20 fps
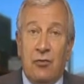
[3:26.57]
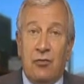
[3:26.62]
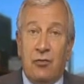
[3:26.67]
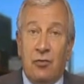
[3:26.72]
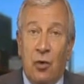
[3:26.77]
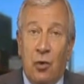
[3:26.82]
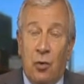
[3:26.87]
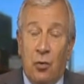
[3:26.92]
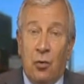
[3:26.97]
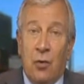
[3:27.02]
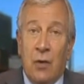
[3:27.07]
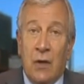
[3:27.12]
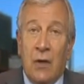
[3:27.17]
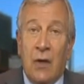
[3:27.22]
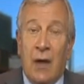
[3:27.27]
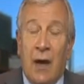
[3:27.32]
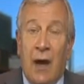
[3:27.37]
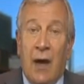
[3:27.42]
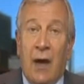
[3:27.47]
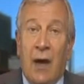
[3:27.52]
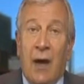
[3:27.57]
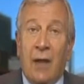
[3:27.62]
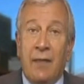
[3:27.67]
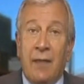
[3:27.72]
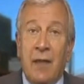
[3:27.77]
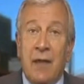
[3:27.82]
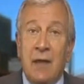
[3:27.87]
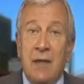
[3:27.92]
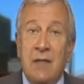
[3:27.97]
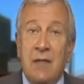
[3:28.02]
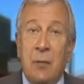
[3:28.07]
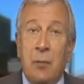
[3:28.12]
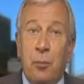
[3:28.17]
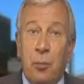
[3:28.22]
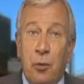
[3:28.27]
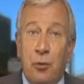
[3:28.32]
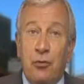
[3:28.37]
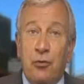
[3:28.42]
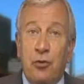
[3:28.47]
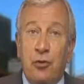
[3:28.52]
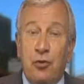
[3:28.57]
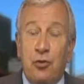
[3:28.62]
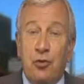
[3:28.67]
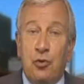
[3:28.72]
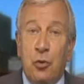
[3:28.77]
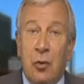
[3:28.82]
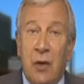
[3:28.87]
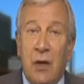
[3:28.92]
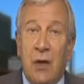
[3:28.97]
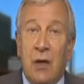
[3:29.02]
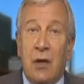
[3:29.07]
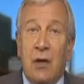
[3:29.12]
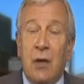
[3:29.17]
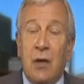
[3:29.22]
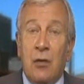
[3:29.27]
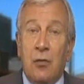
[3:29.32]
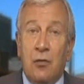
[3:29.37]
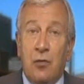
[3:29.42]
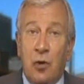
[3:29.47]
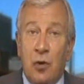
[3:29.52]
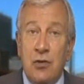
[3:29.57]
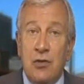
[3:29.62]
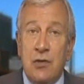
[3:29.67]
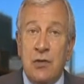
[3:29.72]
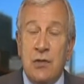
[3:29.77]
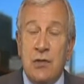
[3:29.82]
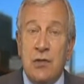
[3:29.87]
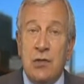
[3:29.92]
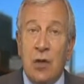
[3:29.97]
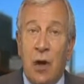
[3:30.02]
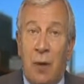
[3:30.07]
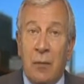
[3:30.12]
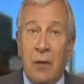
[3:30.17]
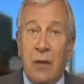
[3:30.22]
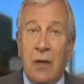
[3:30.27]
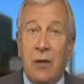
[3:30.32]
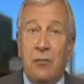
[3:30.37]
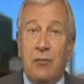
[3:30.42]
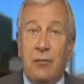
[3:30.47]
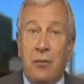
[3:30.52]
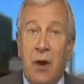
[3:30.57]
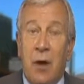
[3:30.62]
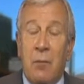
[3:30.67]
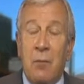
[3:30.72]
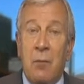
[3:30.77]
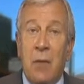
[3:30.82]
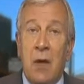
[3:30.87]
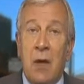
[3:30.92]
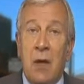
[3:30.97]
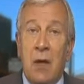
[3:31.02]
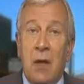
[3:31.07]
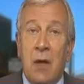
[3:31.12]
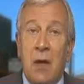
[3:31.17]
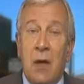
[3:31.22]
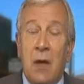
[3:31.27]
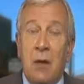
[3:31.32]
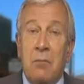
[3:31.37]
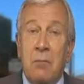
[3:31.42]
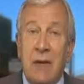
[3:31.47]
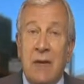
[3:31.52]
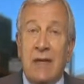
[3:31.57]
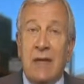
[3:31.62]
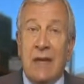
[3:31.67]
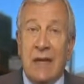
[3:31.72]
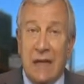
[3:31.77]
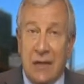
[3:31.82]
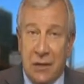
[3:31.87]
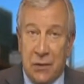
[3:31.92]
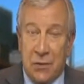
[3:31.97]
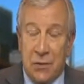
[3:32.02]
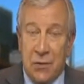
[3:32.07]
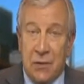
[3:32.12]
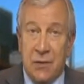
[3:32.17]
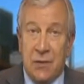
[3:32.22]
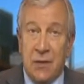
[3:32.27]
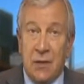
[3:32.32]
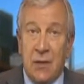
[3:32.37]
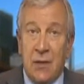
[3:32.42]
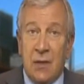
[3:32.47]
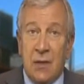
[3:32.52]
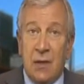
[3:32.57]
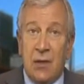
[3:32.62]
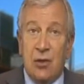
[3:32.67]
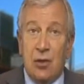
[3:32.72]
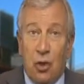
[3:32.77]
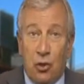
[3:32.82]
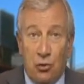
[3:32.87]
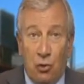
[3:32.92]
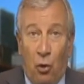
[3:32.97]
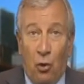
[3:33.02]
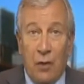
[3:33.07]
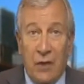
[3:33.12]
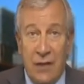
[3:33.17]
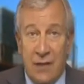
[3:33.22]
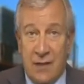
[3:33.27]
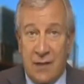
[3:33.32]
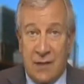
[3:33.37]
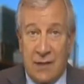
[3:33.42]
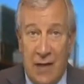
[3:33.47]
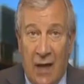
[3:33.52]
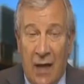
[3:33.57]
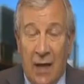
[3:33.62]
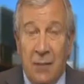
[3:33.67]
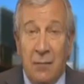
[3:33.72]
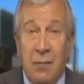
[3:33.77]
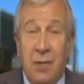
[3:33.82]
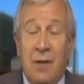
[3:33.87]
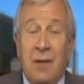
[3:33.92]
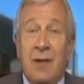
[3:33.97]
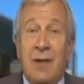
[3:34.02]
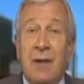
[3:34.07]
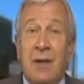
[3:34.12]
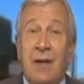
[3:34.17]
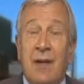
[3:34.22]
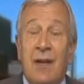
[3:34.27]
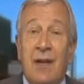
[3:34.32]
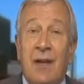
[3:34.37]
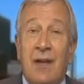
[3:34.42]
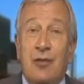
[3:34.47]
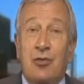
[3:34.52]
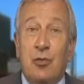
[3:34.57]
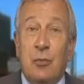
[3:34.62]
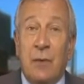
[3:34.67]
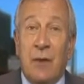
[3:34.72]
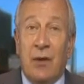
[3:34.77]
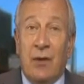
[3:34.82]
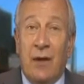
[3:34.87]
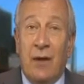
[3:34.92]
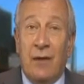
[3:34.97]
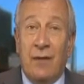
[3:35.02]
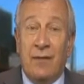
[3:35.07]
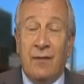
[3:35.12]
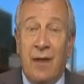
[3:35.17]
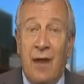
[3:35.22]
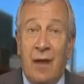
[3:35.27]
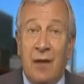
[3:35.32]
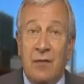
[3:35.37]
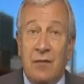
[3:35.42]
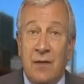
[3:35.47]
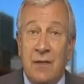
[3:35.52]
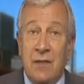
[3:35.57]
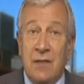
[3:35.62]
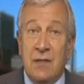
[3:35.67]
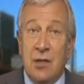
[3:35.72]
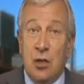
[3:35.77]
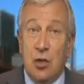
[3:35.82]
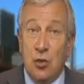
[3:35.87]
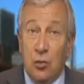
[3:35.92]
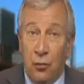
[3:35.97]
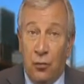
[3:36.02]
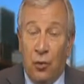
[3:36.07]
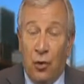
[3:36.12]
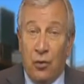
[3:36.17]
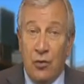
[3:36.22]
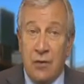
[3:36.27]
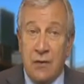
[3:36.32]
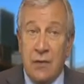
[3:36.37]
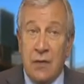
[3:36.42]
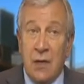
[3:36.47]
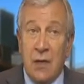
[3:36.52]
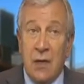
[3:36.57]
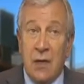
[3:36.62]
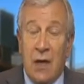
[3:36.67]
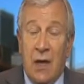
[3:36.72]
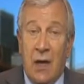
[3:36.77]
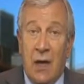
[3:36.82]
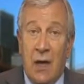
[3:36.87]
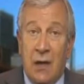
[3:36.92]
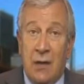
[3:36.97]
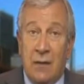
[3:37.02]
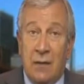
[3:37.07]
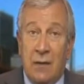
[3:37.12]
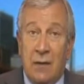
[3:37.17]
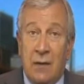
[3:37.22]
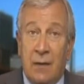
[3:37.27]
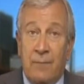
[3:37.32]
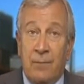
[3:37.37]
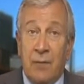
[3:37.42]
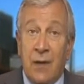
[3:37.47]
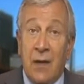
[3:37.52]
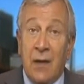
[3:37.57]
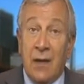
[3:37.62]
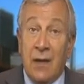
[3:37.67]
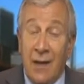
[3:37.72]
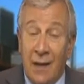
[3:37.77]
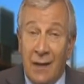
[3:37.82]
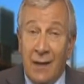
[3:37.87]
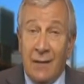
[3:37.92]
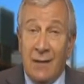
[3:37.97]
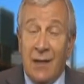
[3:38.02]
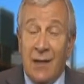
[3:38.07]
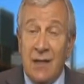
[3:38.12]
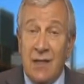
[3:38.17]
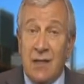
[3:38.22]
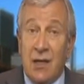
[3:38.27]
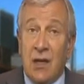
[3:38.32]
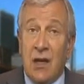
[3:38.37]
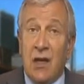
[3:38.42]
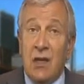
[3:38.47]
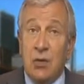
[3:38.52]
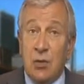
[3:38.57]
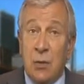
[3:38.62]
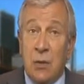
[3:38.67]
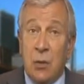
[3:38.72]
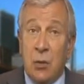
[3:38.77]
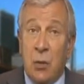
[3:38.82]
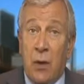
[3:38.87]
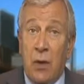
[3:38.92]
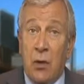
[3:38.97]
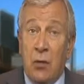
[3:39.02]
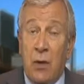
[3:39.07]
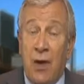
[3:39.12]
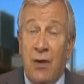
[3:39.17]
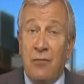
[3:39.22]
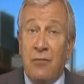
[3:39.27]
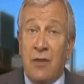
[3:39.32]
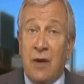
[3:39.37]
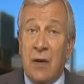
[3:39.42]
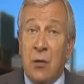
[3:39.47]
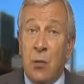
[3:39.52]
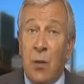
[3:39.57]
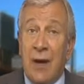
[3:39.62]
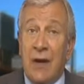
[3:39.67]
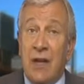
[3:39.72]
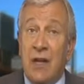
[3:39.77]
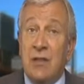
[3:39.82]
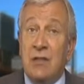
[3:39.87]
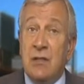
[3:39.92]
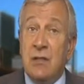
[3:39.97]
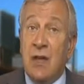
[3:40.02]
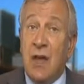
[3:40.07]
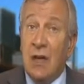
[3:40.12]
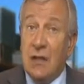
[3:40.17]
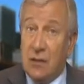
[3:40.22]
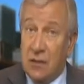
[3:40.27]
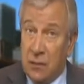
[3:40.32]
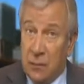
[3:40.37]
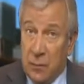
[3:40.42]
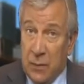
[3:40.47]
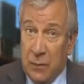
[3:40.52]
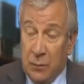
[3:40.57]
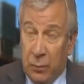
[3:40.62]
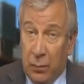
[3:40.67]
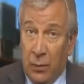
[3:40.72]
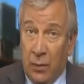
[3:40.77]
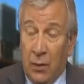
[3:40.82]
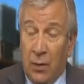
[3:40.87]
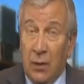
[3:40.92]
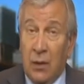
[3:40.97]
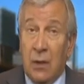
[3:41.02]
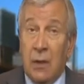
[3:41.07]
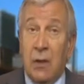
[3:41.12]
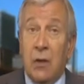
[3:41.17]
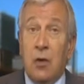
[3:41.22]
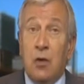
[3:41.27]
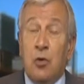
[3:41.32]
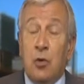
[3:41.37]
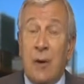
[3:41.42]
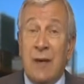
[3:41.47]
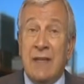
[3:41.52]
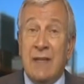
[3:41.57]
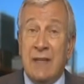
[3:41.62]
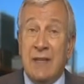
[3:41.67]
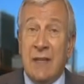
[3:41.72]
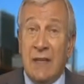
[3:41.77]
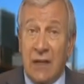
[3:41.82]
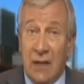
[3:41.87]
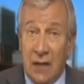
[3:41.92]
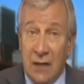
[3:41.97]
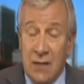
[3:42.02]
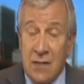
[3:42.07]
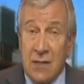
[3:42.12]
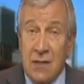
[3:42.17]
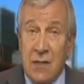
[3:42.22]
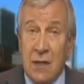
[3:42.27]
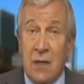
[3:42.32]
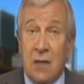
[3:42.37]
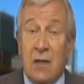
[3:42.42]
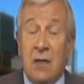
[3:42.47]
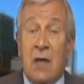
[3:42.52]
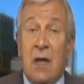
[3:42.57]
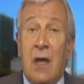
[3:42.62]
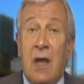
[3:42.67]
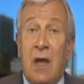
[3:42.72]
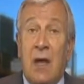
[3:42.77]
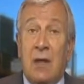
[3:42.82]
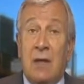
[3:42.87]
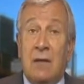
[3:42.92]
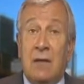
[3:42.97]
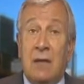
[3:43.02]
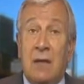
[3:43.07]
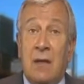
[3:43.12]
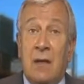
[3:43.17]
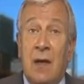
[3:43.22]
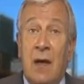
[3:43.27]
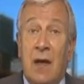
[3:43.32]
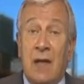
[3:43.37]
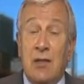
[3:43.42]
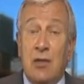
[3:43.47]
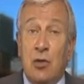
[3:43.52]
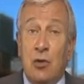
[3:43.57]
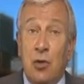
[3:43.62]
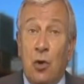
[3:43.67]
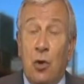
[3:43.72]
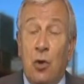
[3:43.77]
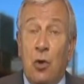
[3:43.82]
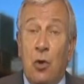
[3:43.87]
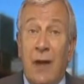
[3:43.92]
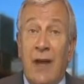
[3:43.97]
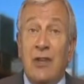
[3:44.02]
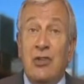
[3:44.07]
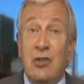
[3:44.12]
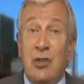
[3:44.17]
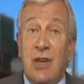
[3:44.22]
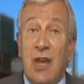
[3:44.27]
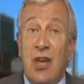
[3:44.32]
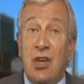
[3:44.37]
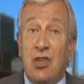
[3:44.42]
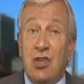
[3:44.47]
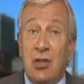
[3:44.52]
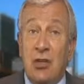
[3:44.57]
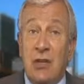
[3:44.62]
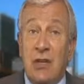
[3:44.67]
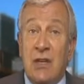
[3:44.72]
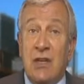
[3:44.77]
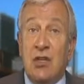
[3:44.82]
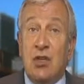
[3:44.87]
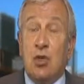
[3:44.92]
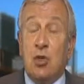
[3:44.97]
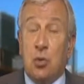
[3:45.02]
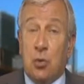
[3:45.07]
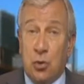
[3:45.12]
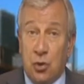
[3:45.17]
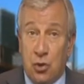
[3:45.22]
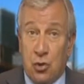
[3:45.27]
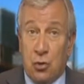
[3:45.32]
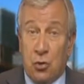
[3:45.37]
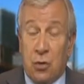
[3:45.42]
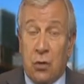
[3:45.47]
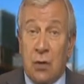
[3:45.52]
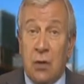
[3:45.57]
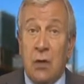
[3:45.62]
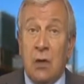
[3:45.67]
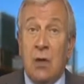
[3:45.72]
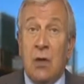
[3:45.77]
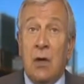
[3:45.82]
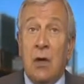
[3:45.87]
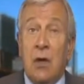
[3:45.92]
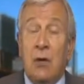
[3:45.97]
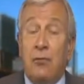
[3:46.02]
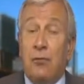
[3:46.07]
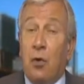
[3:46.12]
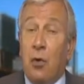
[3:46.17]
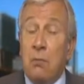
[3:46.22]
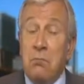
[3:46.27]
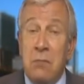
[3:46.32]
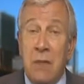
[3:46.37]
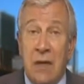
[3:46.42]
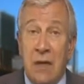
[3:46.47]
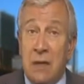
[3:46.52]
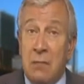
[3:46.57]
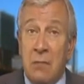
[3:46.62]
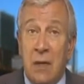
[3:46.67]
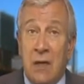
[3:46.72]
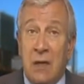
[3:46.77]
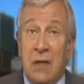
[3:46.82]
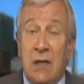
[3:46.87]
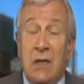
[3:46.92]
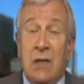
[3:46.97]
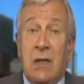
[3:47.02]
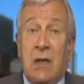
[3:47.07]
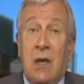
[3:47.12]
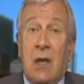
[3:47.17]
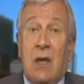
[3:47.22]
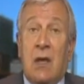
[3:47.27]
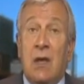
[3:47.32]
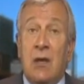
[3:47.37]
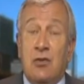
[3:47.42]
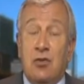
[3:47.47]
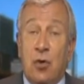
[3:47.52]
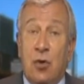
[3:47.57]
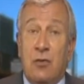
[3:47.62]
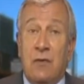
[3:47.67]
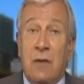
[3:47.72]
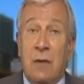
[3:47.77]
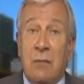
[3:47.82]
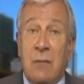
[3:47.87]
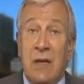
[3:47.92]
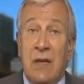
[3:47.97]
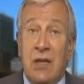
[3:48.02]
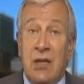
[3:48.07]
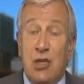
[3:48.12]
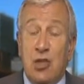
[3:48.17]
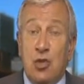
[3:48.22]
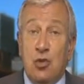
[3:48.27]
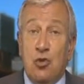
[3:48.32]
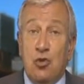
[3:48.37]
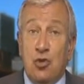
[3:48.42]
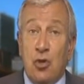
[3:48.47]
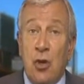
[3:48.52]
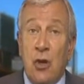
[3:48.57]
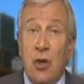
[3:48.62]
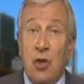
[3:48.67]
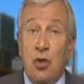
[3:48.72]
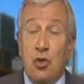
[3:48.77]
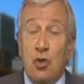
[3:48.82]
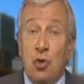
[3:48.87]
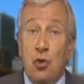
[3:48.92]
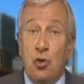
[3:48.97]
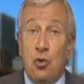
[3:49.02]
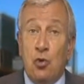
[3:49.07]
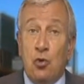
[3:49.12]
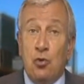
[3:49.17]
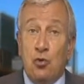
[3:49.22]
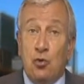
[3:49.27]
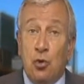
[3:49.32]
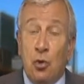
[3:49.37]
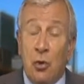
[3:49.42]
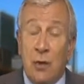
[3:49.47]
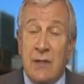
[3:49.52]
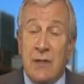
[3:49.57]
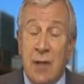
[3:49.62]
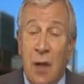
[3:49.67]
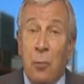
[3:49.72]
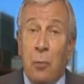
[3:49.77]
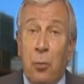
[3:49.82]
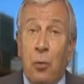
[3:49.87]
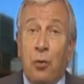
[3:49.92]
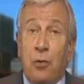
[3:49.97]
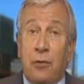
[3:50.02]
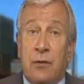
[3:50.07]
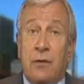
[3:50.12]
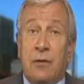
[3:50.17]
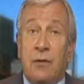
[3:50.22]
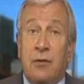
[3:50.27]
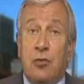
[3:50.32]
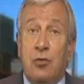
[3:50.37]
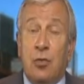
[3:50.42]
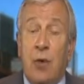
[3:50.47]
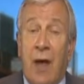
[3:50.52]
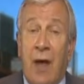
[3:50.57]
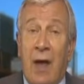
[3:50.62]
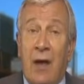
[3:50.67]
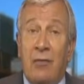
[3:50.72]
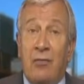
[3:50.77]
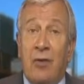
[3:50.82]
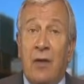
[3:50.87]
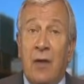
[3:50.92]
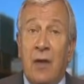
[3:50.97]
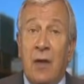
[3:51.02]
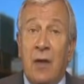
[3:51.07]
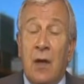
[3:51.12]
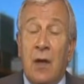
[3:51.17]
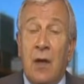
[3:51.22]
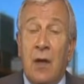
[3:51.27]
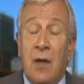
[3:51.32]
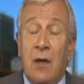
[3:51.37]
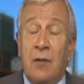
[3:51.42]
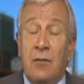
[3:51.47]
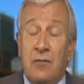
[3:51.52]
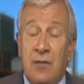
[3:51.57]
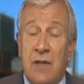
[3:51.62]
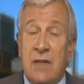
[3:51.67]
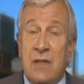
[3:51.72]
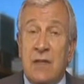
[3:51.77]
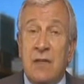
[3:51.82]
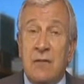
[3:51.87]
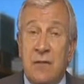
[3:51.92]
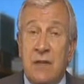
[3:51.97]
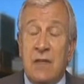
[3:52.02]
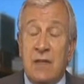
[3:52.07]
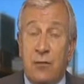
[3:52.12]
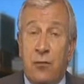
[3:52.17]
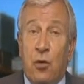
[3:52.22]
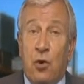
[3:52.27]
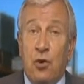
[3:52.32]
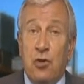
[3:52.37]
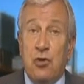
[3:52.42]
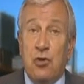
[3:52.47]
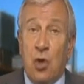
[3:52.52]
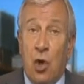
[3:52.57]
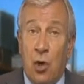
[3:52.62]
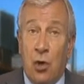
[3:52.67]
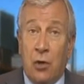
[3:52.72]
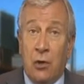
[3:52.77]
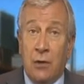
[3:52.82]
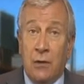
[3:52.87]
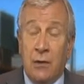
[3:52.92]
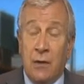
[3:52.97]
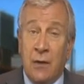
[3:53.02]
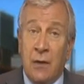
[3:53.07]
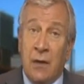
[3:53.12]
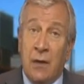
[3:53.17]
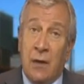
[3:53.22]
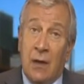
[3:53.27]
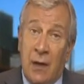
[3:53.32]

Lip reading: So I think it's important to hear voices coming from many leaders, not only the same, to be honest, and this is a new voice. And Canada is a country where you have very well-educated people, great skills, and as you know, education is crucial for solving many issues. So it's important to have this voice heard.